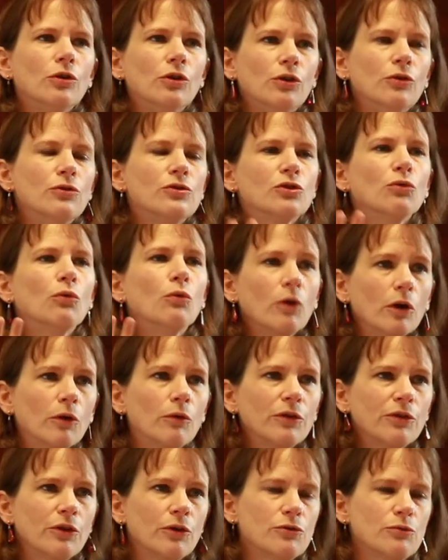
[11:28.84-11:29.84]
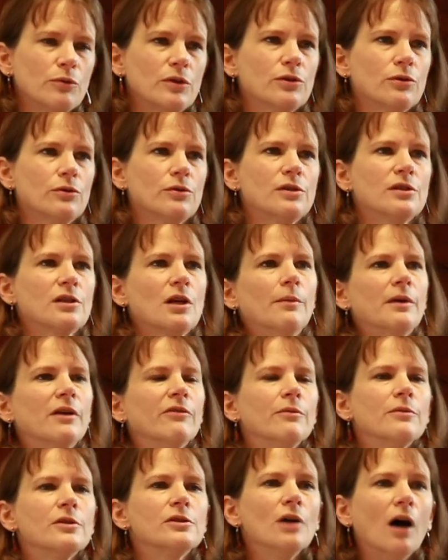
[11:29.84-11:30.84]
you can use to work with those resources coming
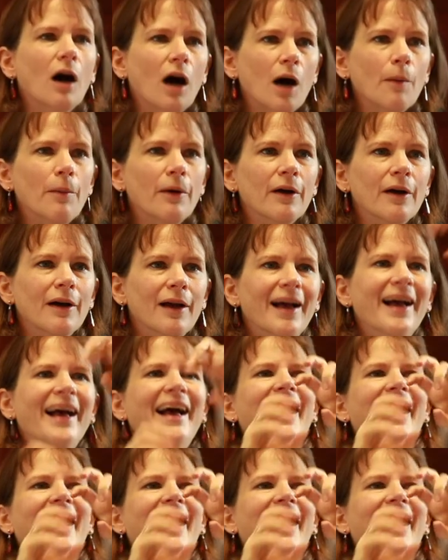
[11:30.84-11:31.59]
from the top.